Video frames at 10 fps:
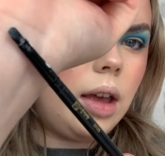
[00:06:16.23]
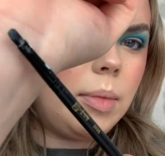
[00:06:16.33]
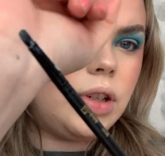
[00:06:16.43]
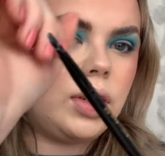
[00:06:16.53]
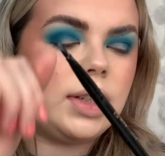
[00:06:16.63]

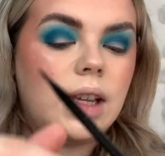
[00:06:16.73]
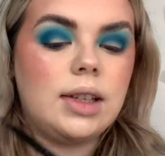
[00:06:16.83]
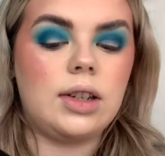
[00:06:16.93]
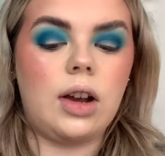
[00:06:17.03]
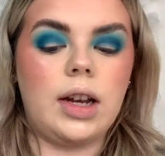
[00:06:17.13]
As you can see, it's a
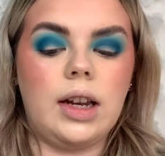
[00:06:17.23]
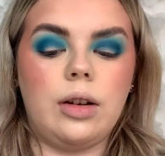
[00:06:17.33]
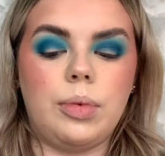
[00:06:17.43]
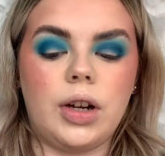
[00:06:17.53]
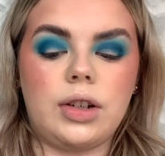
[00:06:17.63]
tiny little
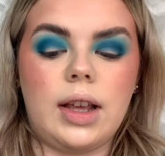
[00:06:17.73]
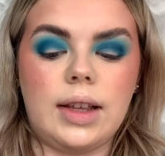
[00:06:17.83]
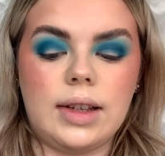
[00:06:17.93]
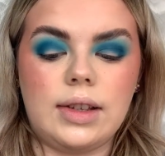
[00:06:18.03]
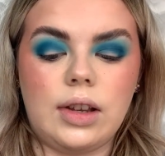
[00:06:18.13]
brush. It
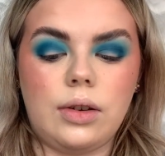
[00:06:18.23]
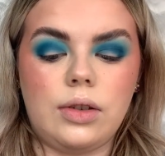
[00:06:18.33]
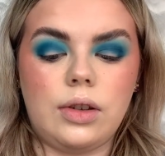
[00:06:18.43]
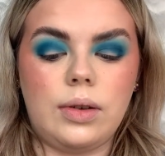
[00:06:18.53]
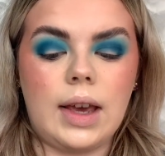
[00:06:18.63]
is a
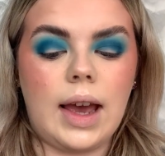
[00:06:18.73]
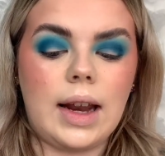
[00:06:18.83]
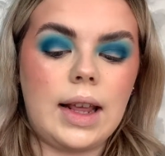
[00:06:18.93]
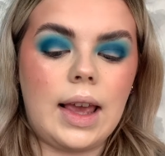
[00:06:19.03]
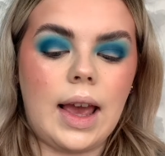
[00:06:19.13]
Sosu
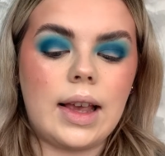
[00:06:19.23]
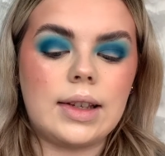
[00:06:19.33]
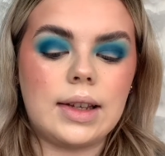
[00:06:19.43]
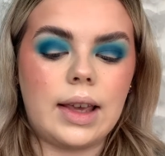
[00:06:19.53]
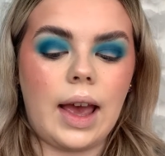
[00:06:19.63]
Kaylee
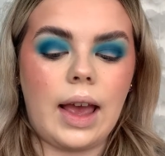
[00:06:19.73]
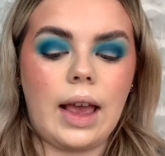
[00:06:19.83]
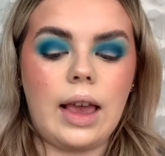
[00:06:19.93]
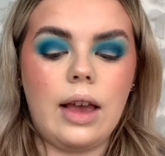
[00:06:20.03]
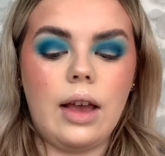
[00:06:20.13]

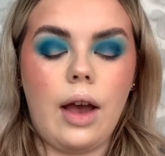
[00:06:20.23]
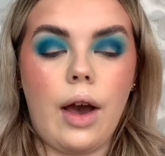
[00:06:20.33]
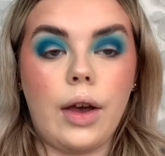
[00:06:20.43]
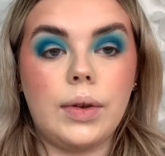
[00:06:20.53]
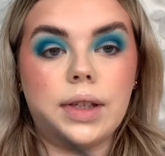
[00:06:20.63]

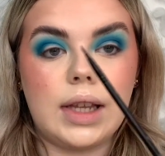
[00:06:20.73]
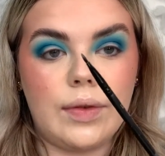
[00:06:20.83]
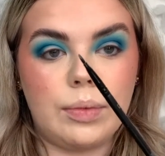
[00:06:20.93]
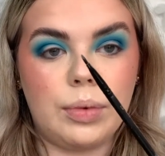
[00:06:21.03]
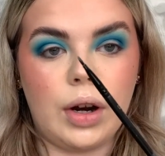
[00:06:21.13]

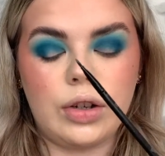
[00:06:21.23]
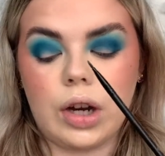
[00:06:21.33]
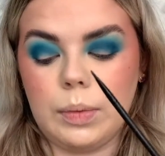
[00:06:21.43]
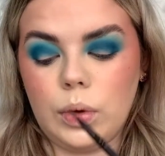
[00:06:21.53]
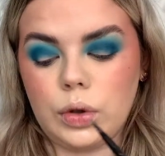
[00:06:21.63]
SK07 brush.
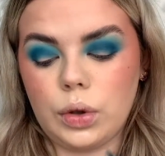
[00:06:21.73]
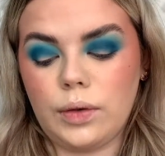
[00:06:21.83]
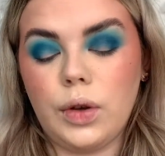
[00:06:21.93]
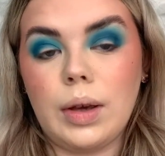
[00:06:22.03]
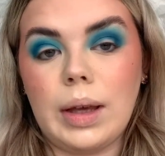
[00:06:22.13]
I'm not sure if
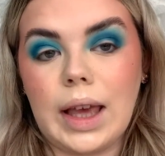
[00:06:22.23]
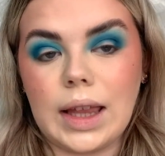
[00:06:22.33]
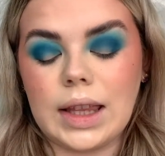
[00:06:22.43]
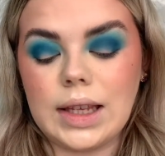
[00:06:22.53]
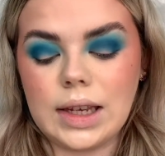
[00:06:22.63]
you can
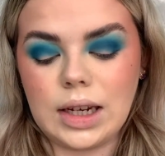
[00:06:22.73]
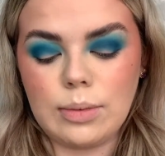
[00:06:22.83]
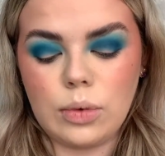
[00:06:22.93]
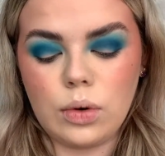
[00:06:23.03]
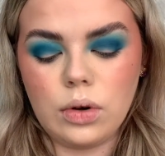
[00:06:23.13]
get these
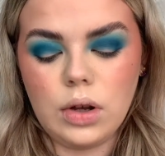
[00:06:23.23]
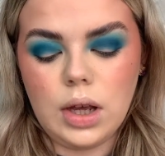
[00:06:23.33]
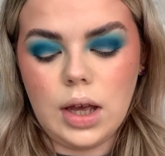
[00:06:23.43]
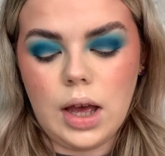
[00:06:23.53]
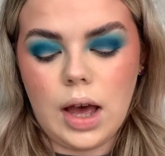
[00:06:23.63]
anymore,
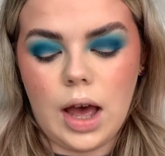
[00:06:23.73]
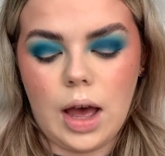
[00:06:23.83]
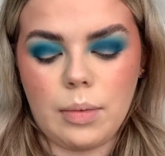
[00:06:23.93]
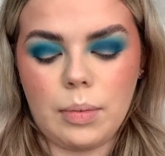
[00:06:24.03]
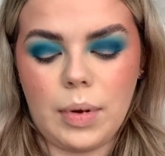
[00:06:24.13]

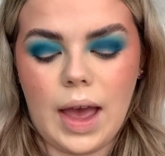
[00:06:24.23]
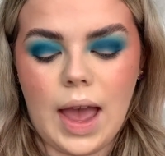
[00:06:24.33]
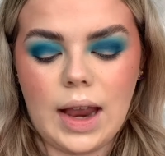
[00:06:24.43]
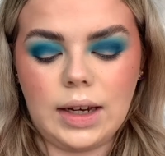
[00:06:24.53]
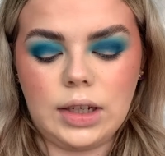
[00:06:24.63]
but
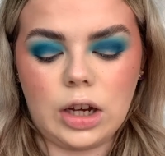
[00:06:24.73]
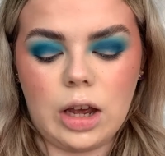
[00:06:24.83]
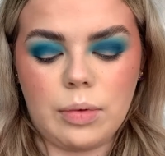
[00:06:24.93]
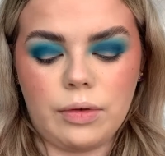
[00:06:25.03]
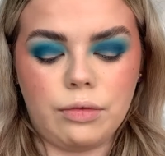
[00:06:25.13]
any type
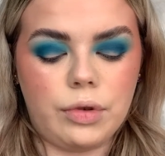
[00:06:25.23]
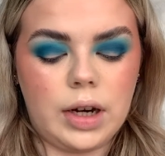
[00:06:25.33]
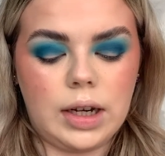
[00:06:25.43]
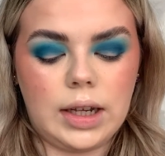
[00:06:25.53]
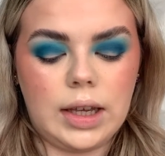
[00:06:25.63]
of
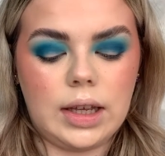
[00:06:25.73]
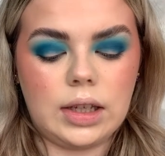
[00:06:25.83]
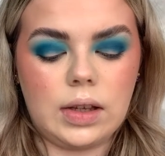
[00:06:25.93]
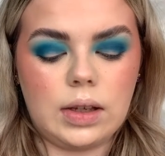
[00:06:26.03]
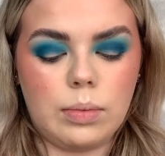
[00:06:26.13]
really
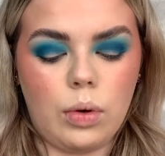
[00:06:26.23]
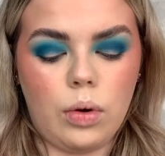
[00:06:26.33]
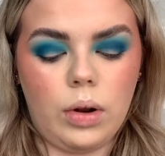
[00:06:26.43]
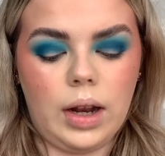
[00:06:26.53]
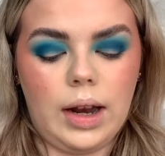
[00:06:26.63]

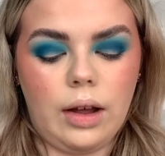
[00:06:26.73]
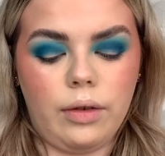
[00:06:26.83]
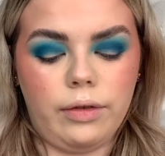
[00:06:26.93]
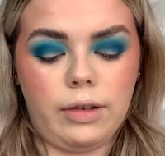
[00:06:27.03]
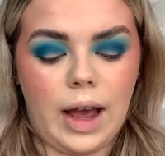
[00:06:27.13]
small little
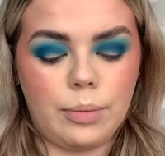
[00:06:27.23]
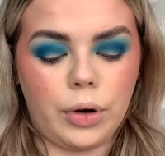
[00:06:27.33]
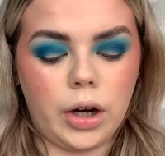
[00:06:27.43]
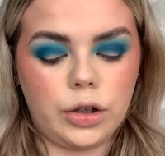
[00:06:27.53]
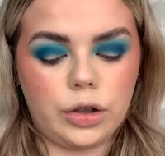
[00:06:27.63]
flat
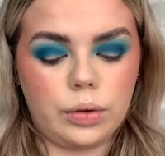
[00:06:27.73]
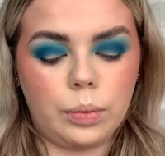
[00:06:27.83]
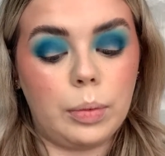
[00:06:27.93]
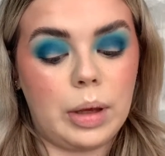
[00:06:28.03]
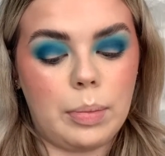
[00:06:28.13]
brush
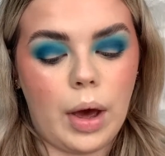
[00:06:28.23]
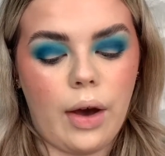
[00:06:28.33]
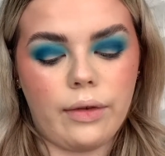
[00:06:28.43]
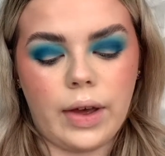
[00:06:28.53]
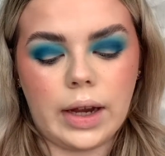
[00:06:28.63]
would be
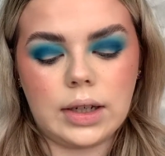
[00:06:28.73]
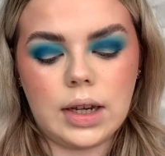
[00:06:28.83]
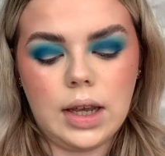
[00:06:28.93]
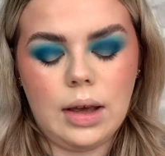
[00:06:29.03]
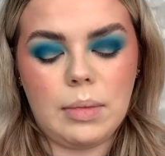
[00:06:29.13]
perfect.
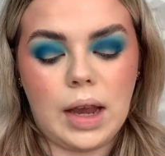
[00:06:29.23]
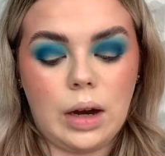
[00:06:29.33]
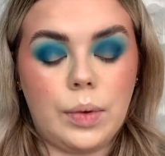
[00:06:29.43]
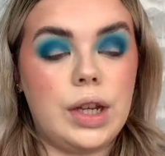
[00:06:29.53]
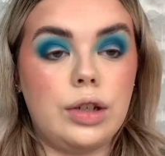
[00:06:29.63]
P.
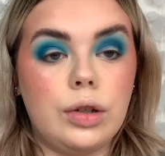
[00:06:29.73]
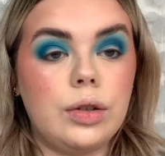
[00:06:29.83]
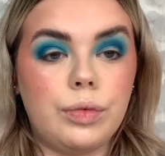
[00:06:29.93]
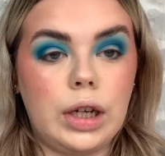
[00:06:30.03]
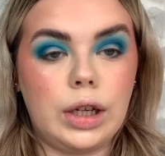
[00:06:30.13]
Louise do some
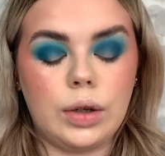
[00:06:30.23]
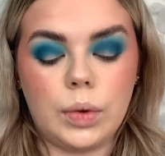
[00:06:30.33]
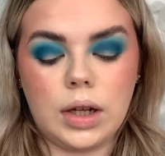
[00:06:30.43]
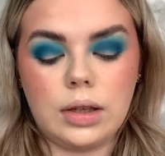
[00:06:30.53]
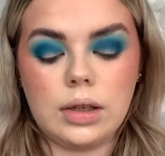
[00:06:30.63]
really good
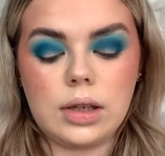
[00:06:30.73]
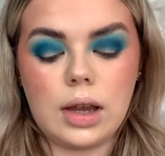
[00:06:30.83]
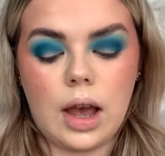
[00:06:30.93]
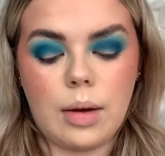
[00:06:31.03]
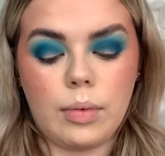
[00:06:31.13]
ones,
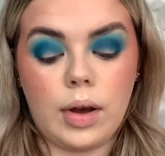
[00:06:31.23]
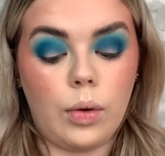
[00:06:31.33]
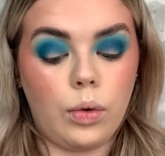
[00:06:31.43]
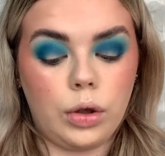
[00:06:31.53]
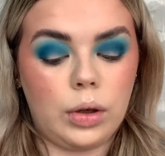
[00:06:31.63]

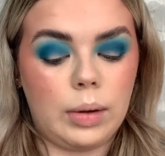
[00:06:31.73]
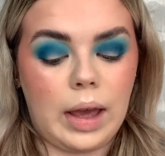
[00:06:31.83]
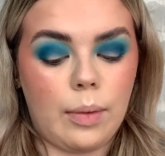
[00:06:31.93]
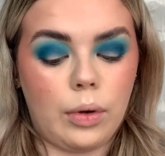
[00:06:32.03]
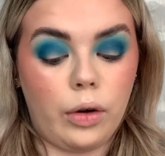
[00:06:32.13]
or you could
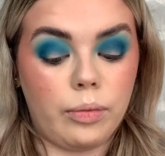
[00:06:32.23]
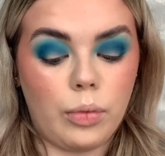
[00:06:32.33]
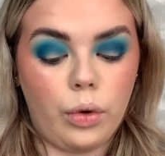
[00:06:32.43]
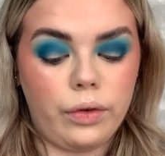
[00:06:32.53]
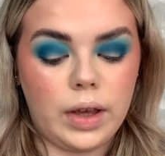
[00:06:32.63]
get one off
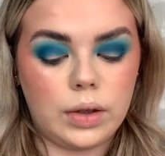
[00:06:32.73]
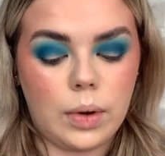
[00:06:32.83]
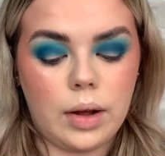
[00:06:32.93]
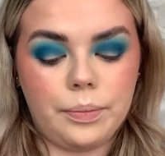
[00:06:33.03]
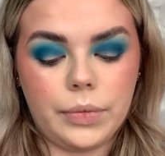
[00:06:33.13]
Morphe as
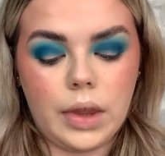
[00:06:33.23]
well.